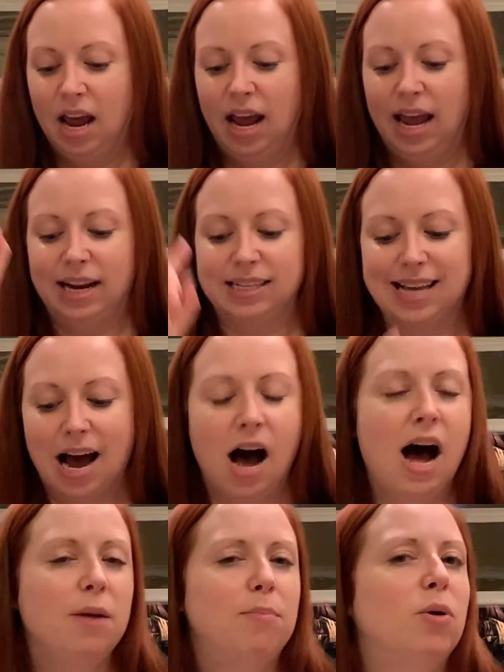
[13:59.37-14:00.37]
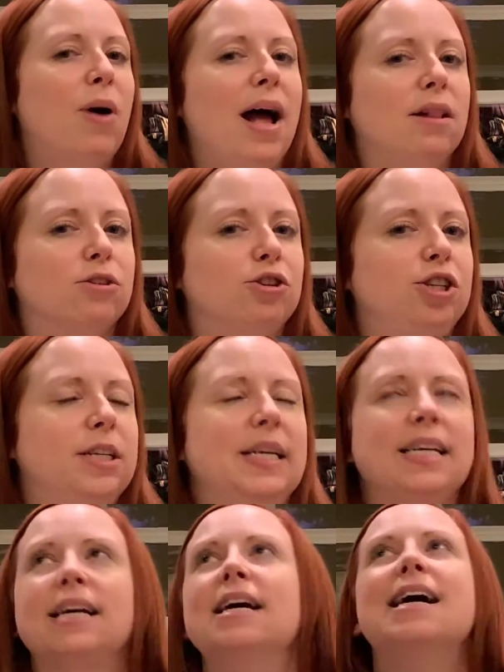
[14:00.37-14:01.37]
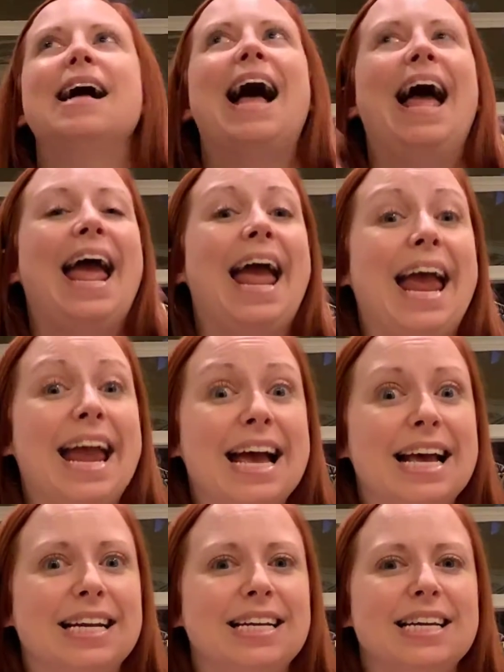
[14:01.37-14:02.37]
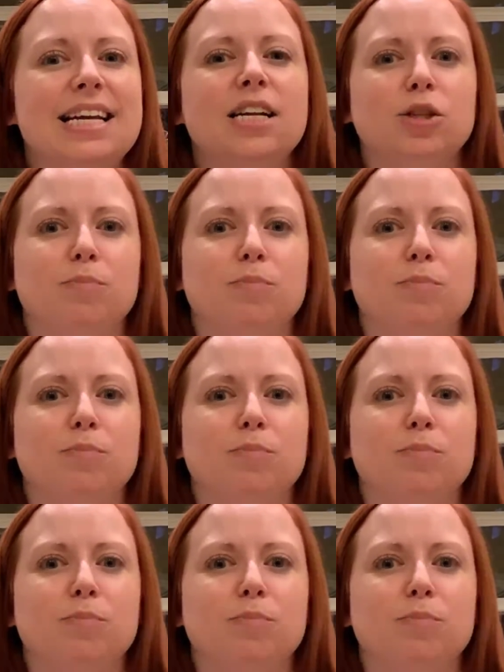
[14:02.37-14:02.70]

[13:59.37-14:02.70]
it is hypoallergenic, and it is